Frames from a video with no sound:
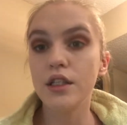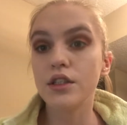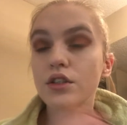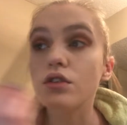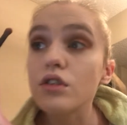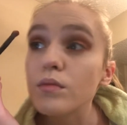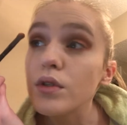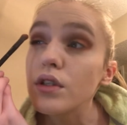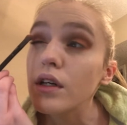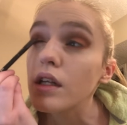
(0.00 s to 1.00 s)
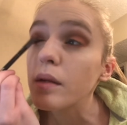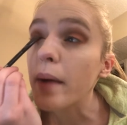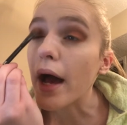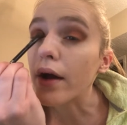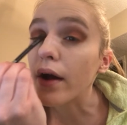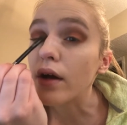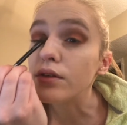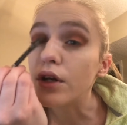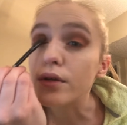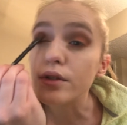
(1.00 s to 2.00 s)
Excuse the music in the
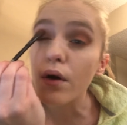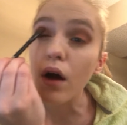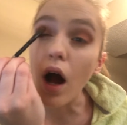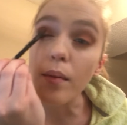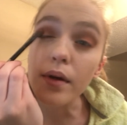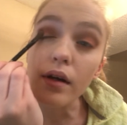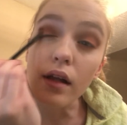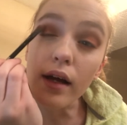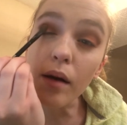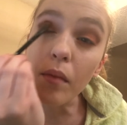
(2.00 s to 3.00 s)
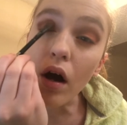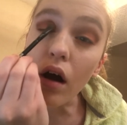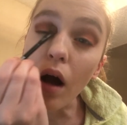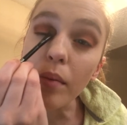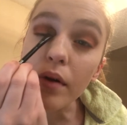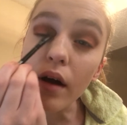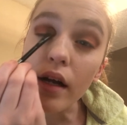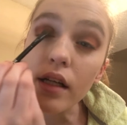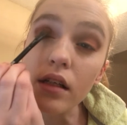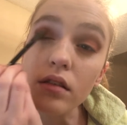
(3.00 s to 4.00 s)
background. No, don't copy. Like, I'm not
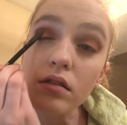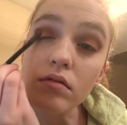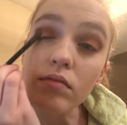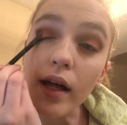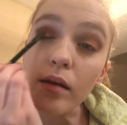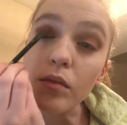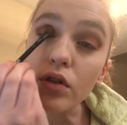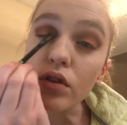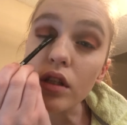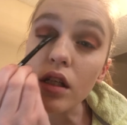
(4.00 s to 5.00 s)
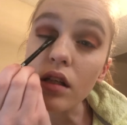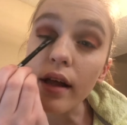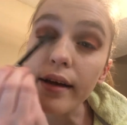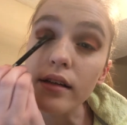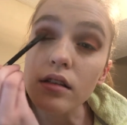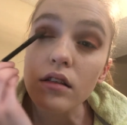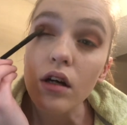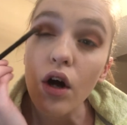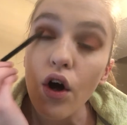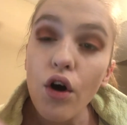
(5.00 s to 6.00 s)
copywriting this like music. Like,
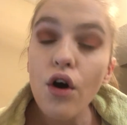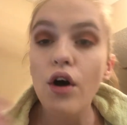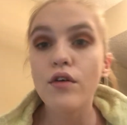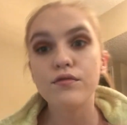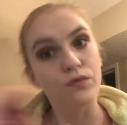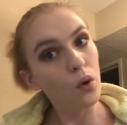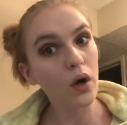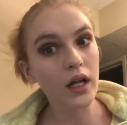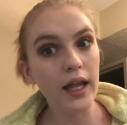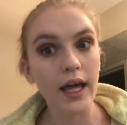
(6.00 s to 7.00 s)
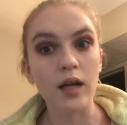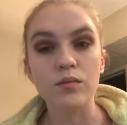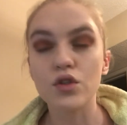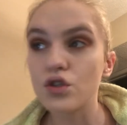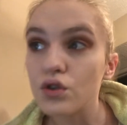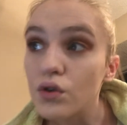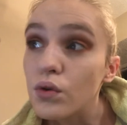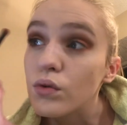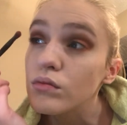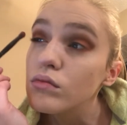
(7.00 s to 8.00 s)
full claims
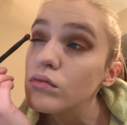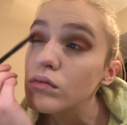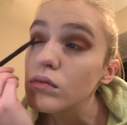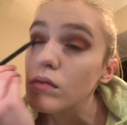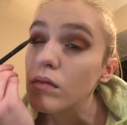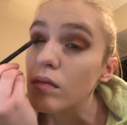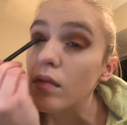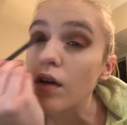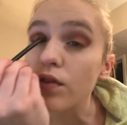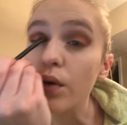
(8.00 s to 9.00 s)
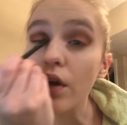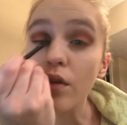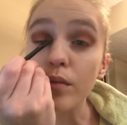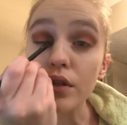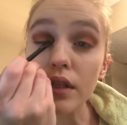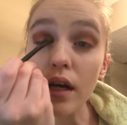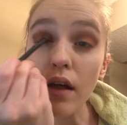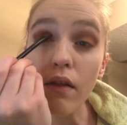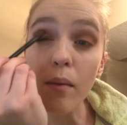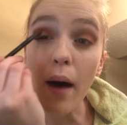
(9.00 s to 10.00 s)
to if you hear the music
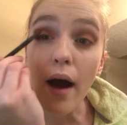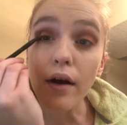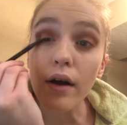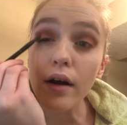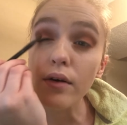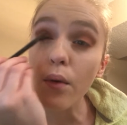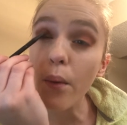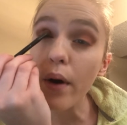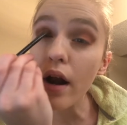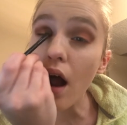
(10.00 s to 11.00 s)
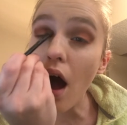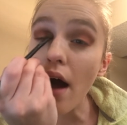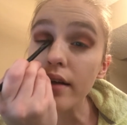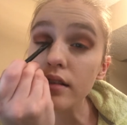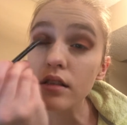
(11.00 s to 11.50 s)
in the background or not.